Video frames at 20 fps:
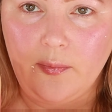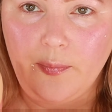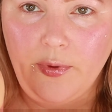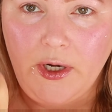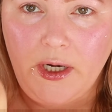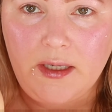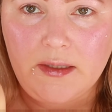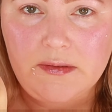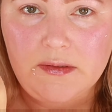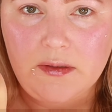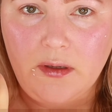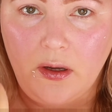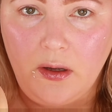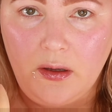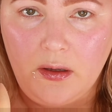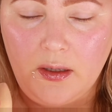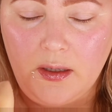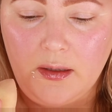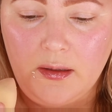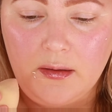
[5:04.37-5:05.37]
press
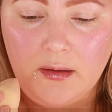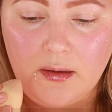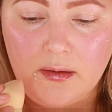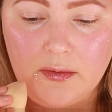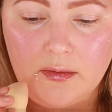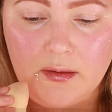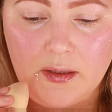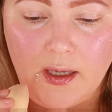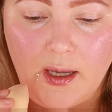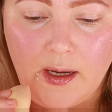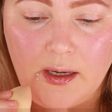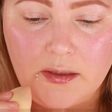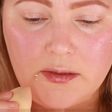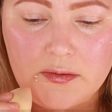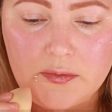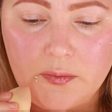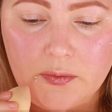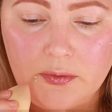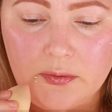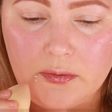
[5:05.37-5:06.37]
on the
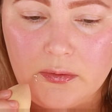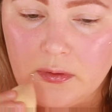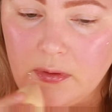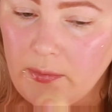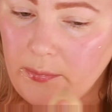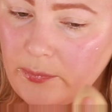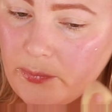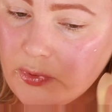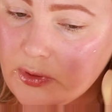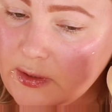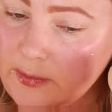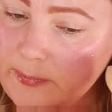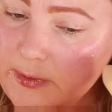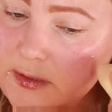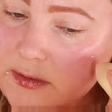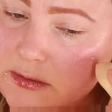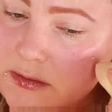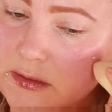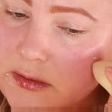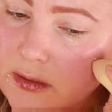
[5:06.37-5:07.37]
actual
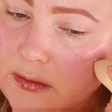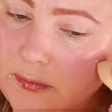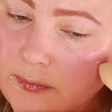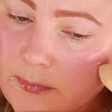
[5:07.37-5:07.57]
blemish